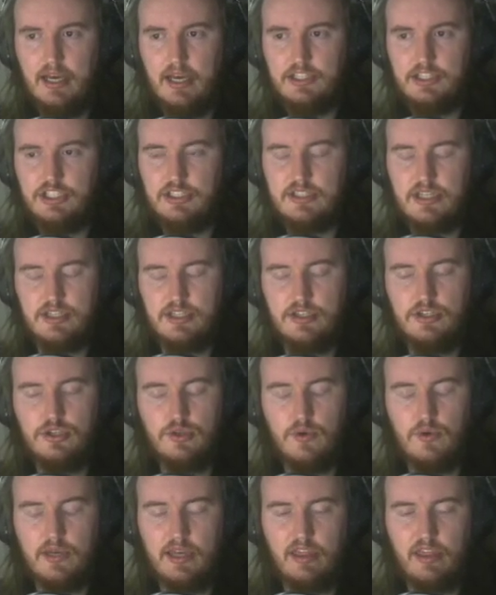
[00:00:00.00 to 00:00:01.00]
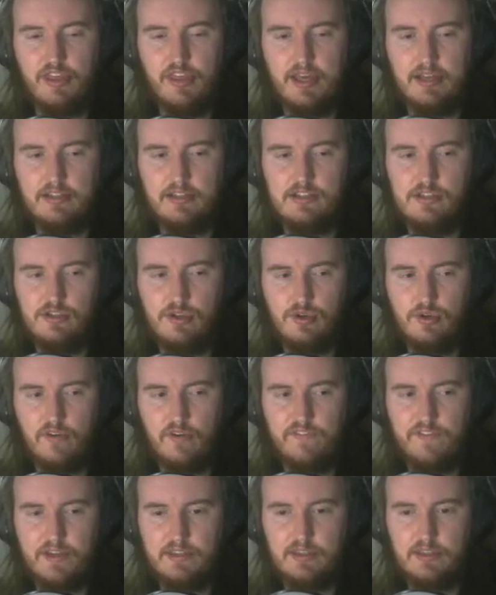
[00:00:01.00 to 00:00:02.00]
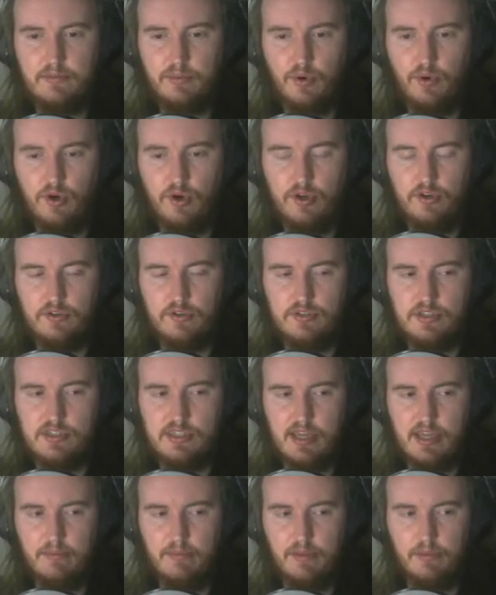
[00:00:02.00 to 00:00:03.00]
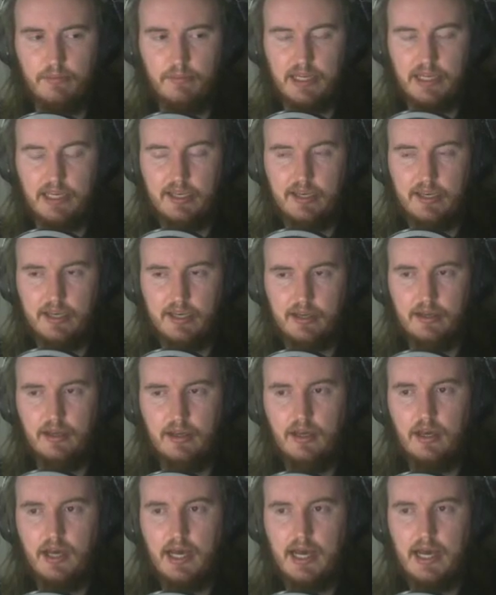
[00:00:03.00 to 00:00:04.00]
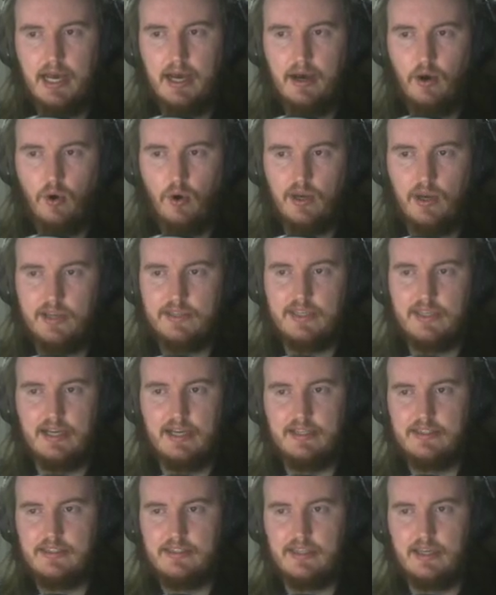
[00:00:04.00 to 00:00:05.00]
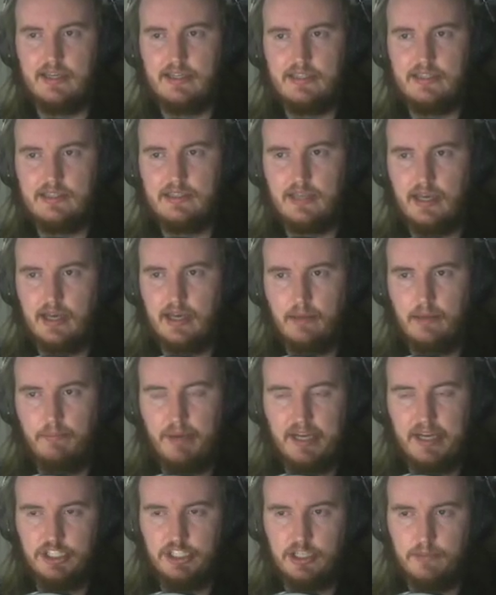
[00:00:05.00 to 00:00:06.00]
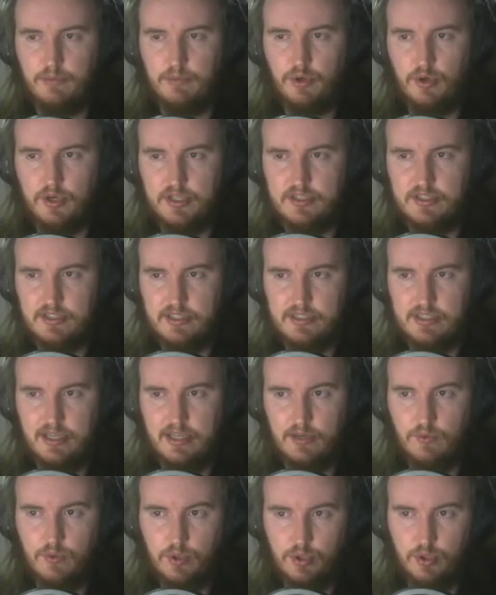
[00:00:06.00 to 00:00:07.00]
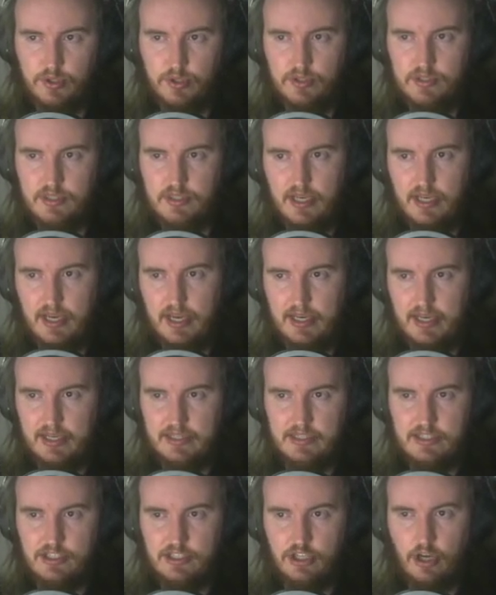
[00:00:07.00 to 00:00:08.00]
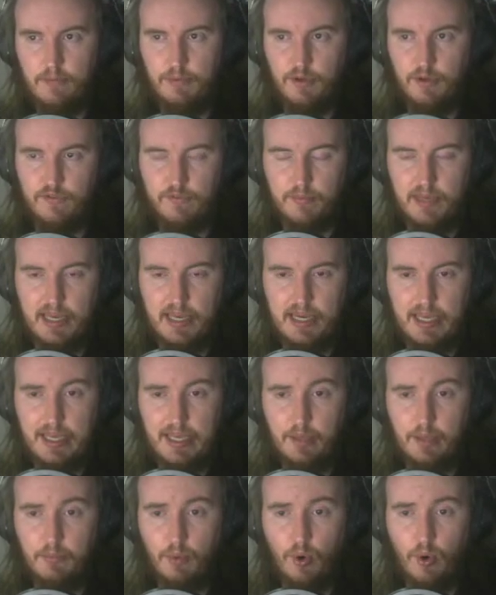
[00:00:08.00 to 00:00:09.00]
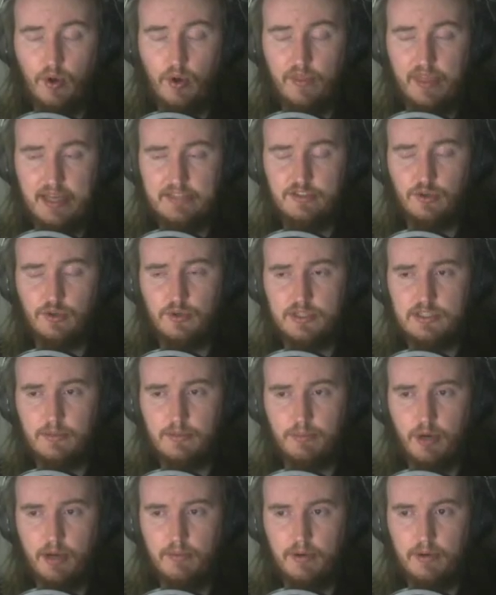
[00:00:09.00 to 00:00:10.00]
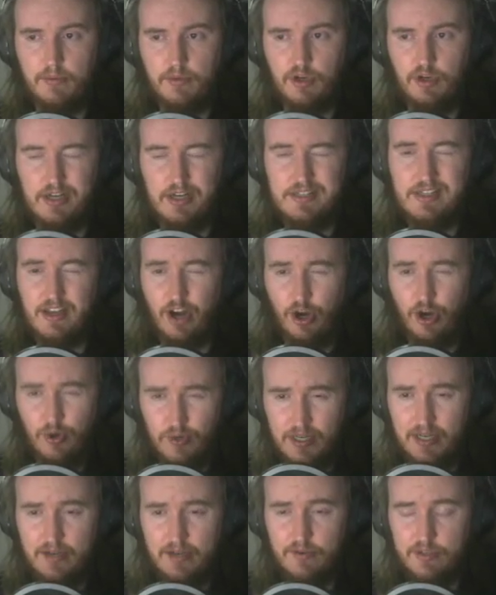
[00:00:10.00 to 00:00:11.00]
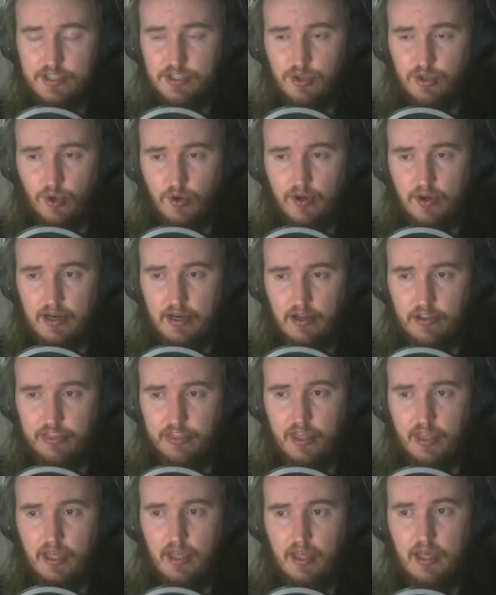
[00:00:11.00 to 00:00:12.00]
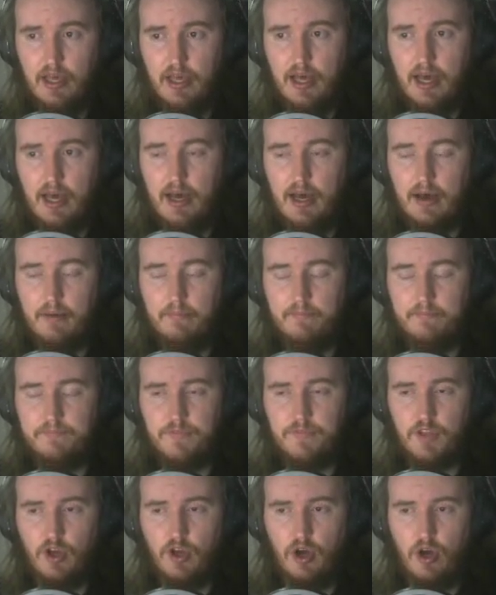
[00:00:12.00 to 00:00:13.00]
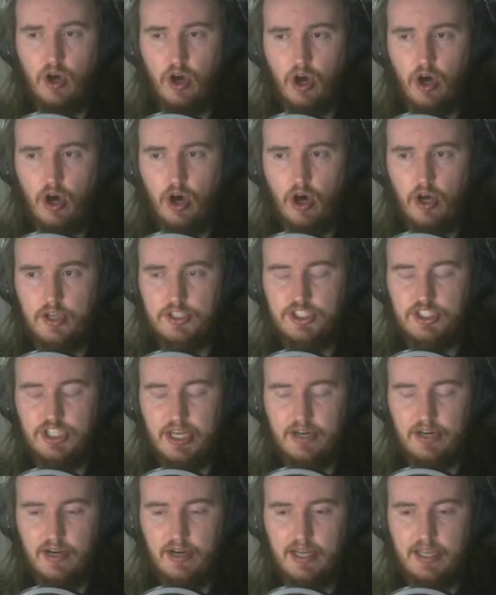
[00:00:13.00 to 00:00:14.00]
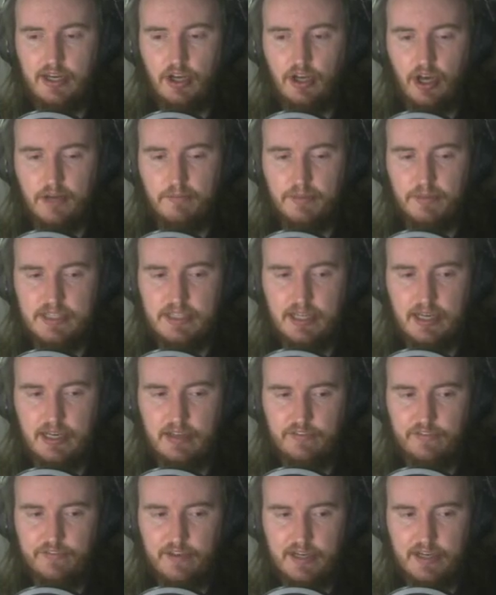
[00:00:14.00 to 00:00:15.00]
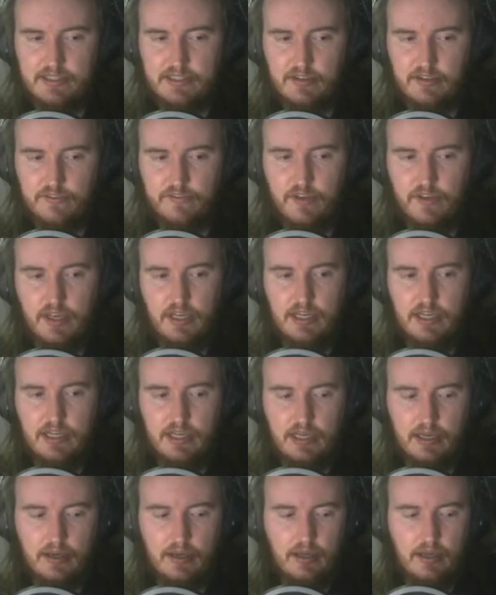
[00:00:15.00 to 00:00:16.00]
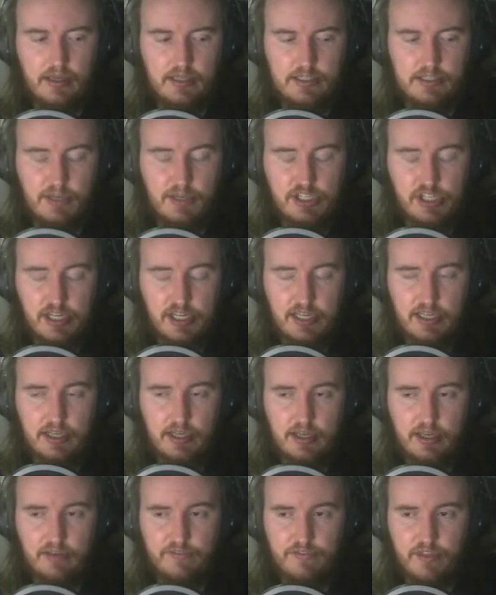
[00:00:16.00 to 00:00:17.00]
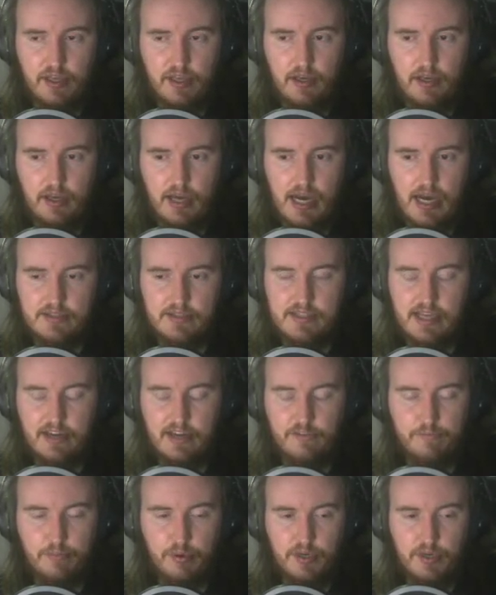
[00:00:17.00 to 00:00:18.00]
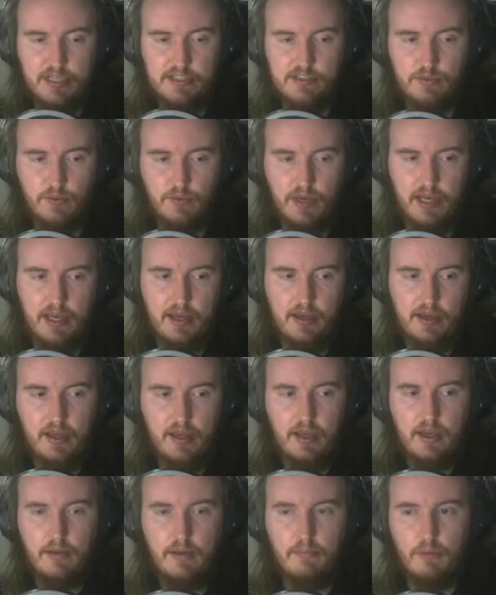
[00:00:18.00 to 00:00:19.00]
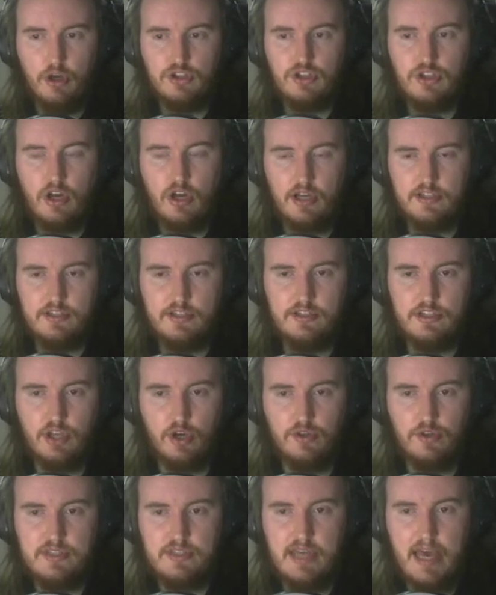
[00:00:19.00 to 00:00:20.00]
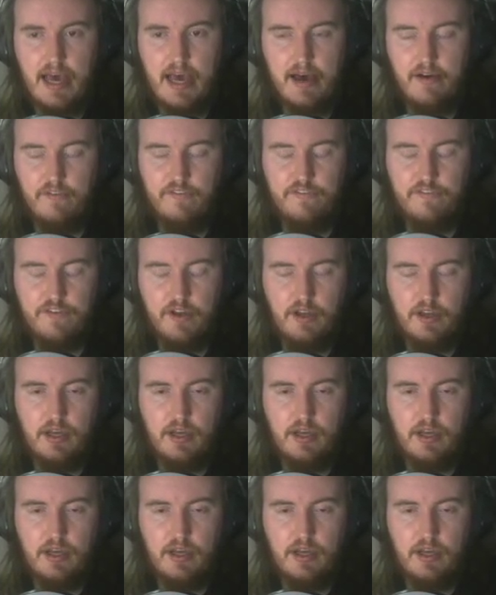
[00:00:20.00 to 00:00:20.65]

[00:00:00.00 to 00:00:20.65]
It just doesn't do anything to affect the board or to stem the bleeding. All it does is patch up your existing wounds and doesn't stop you from getting any more. And that's always a problem. Cards that only restore health are generally not particularly effective, especially if they're outside of Priest, where most classes don't have